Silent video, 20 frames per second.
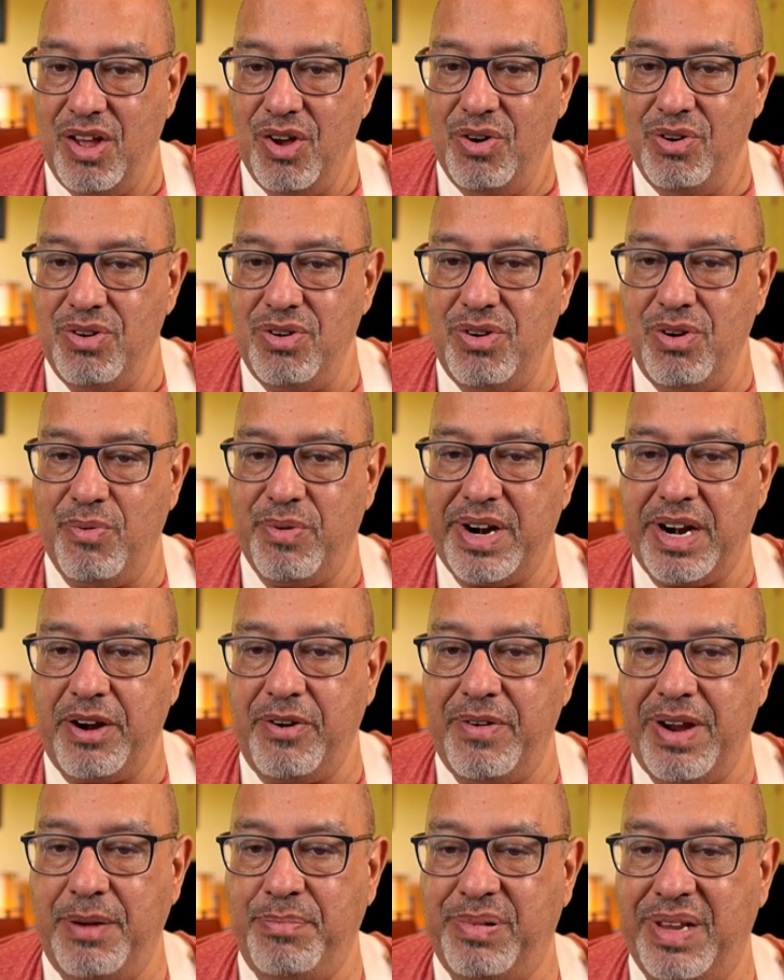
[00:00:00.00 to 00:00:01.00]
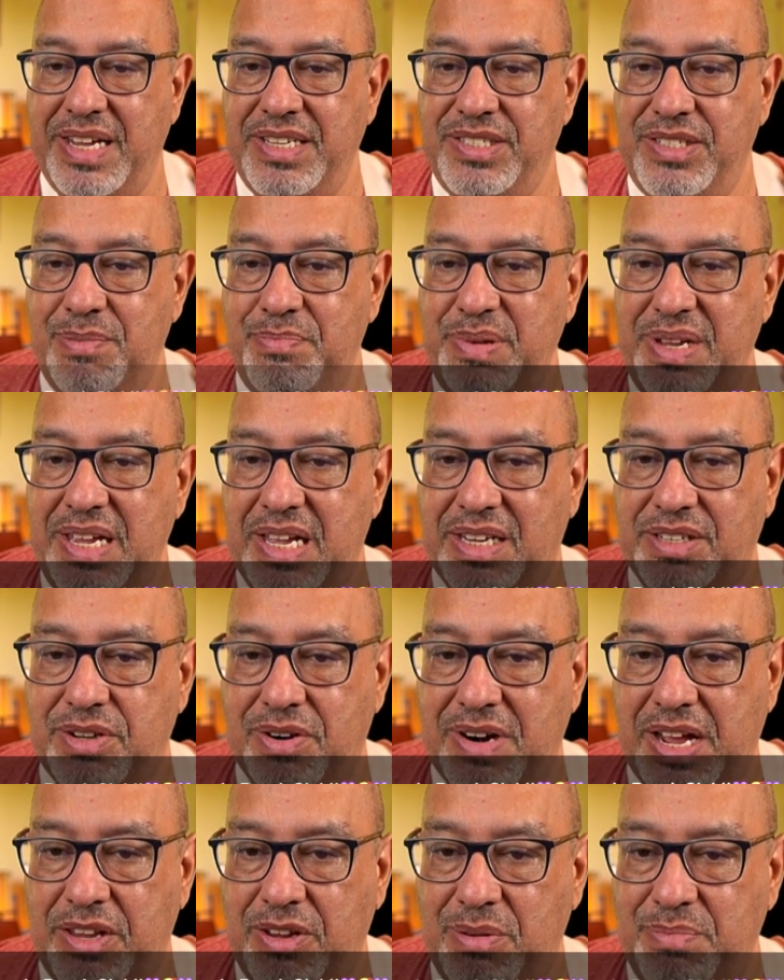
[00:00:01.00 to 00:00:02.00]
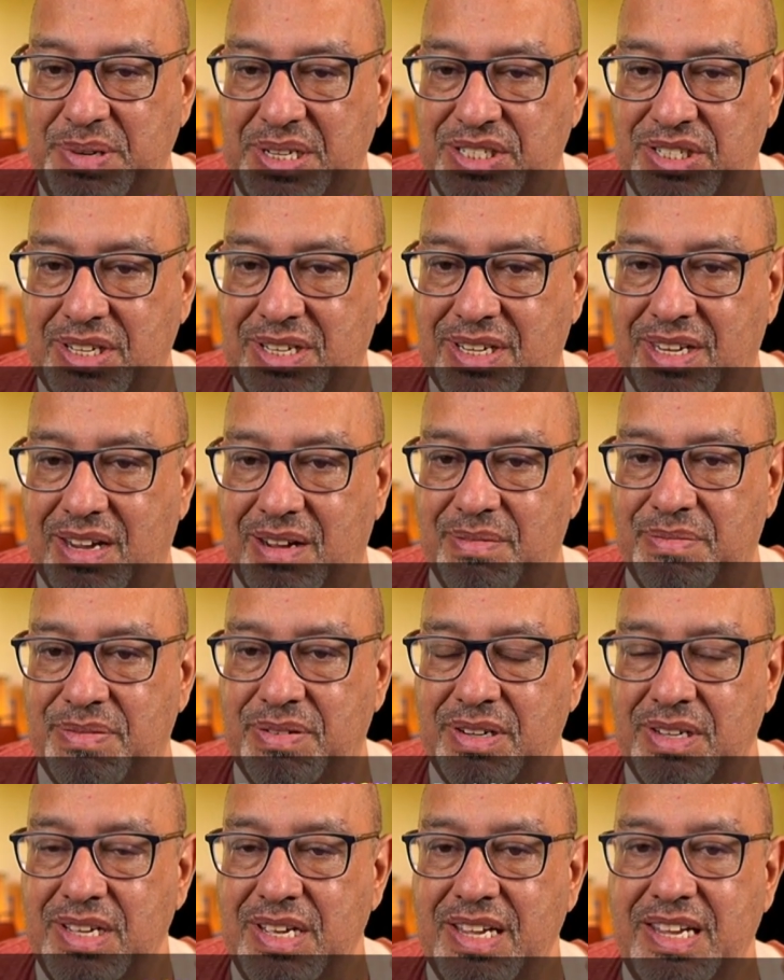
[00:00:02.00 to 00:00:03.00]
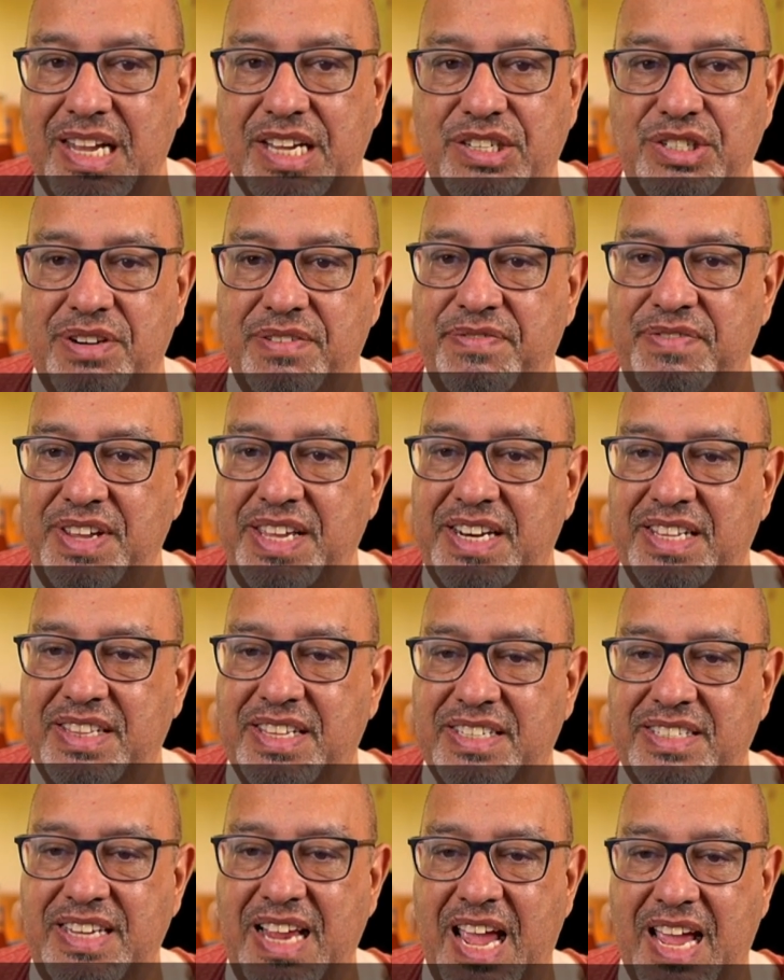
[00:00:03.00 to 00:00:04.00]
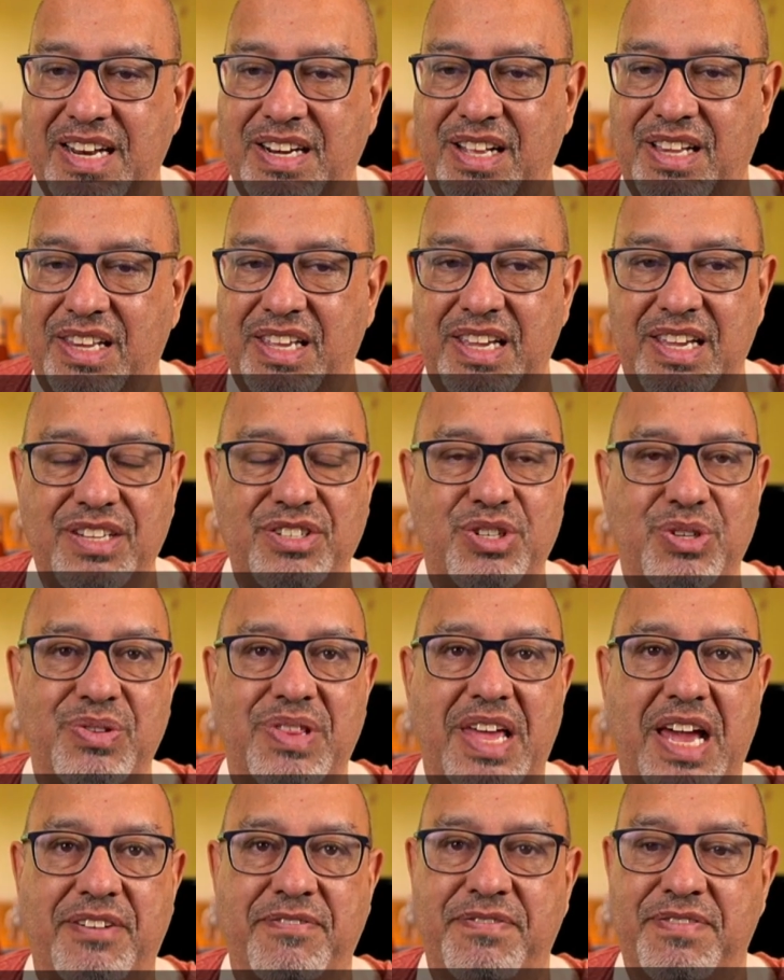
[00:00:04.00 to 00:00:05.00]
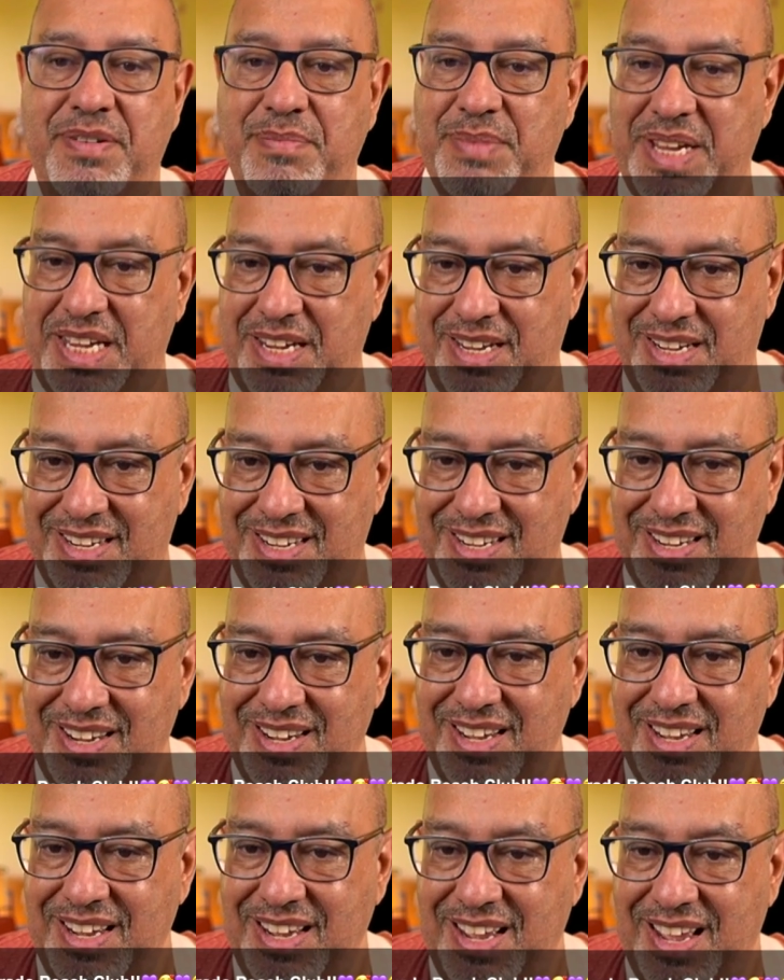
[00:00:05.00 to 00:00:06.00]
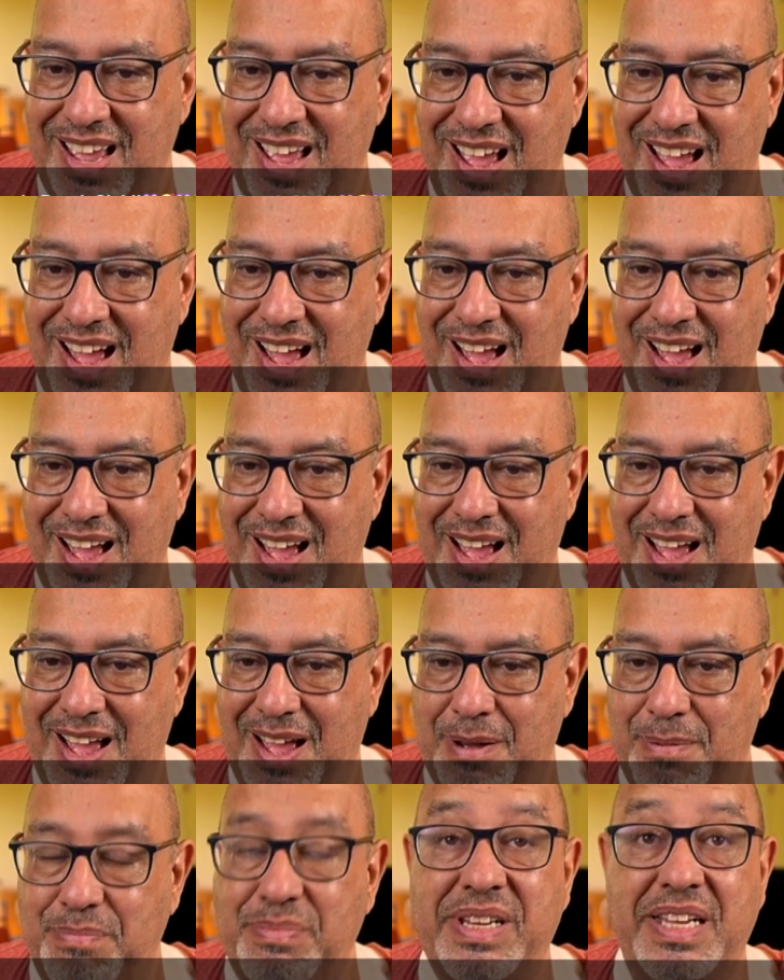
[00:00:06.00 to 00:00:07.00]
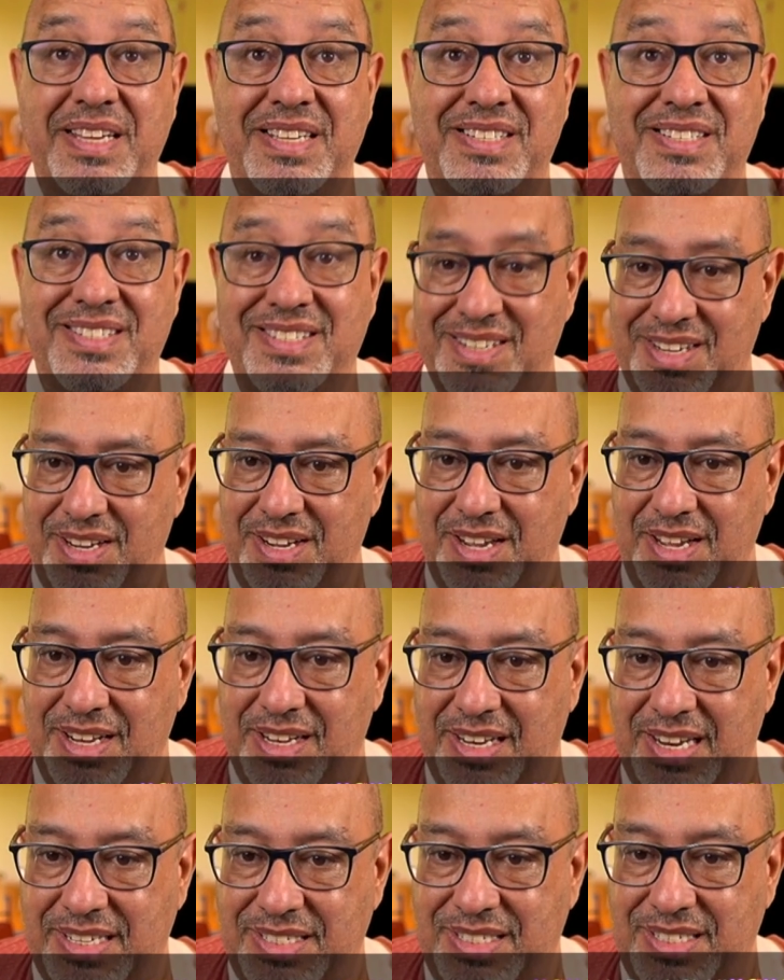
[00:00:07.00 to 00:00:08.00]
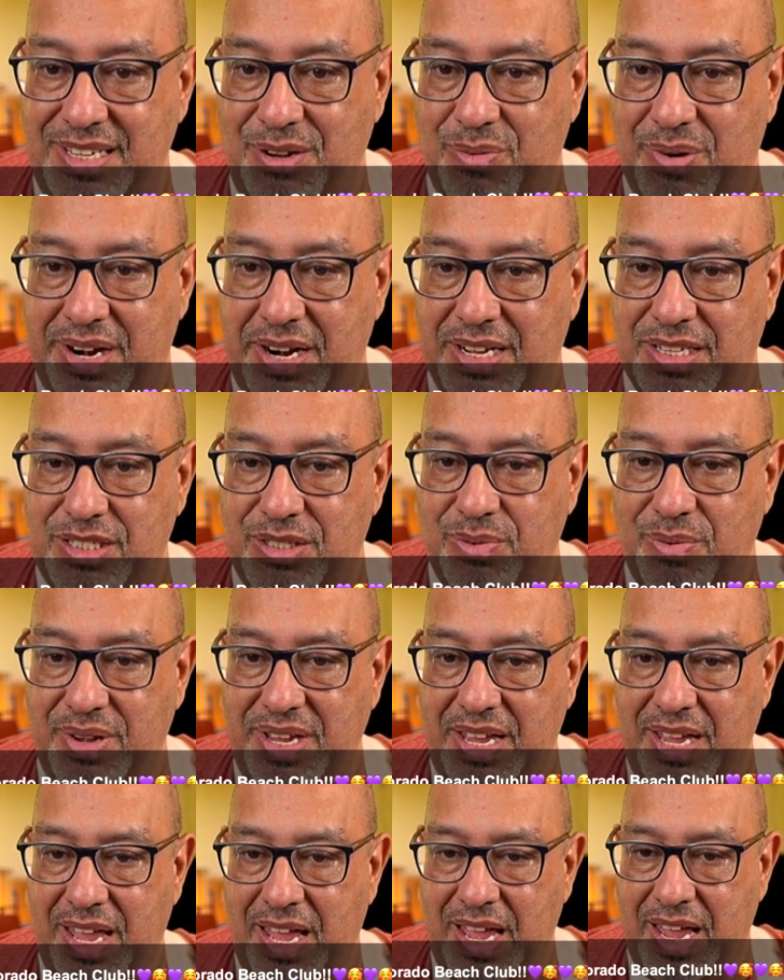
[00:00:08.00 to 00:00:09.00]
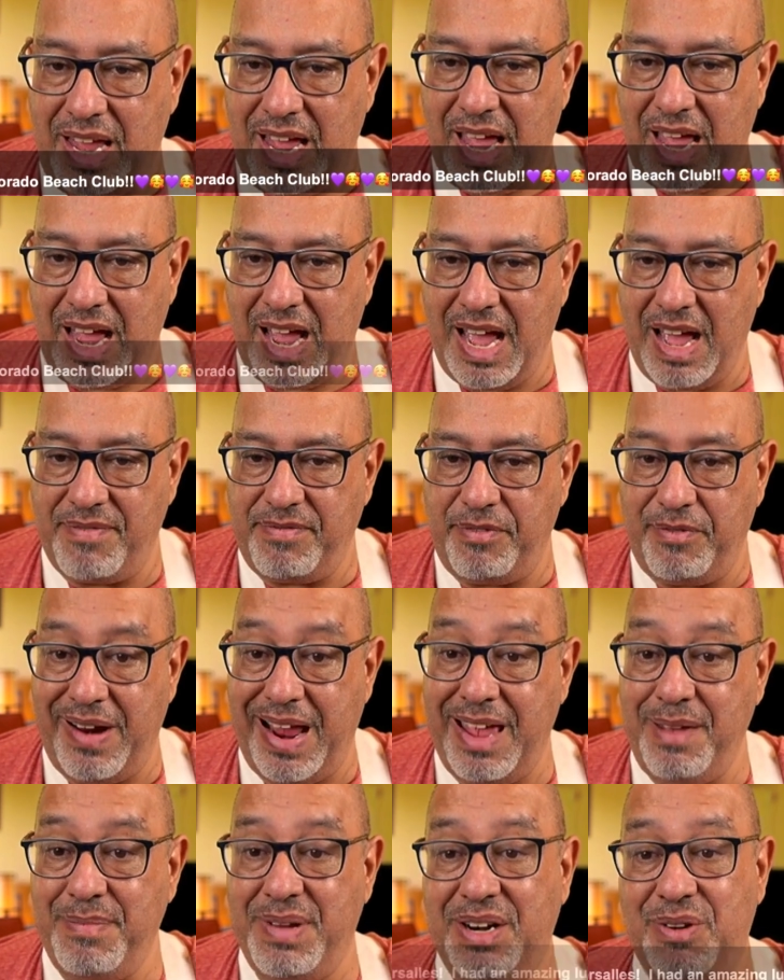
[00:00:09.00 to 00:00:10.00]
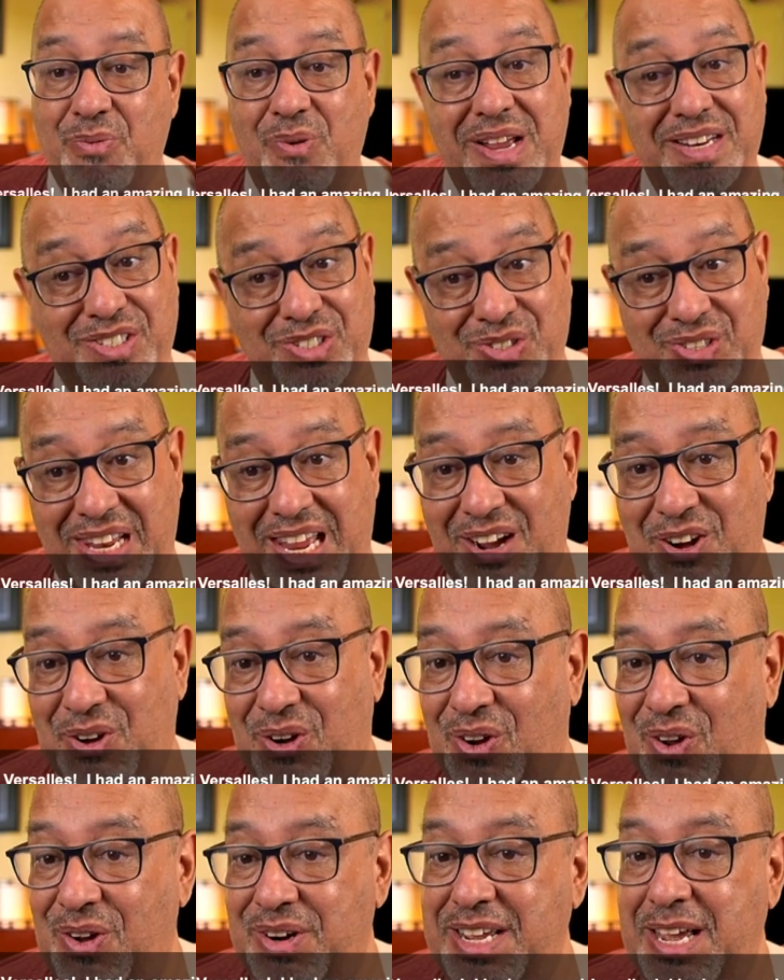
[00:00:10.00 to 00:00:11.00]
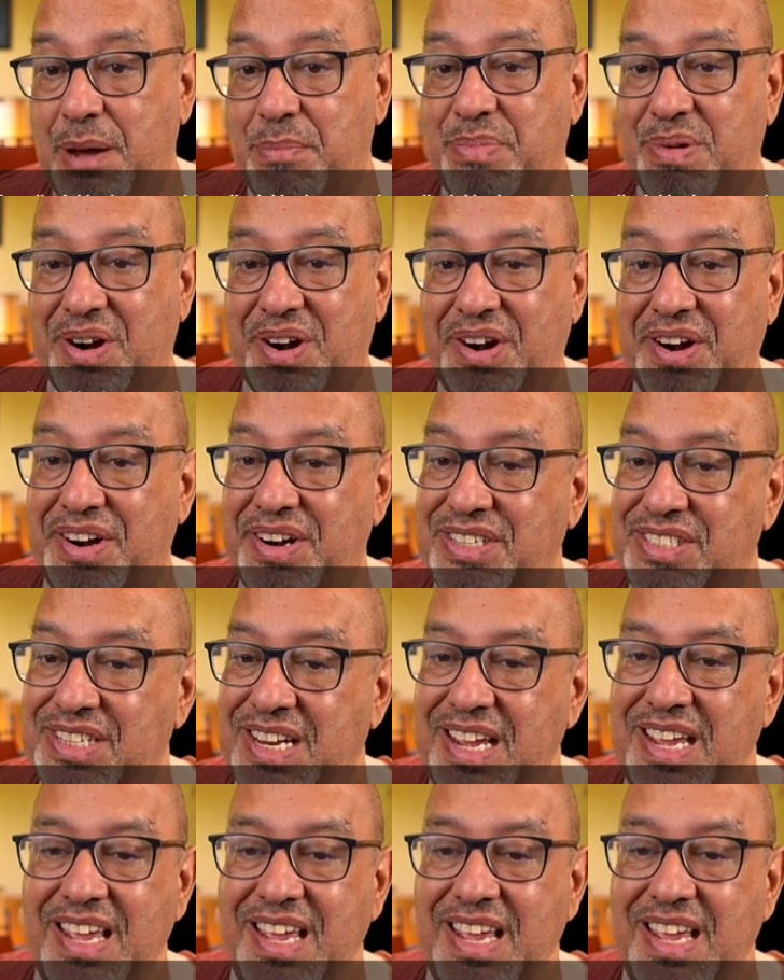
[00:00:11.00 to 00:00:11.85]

what a great place to be, El Dorado Beach Club. Get your feet in the sand, Glee. Do that for me. Please. Let's see what else we have. Raymond went to La Colonia Burgers.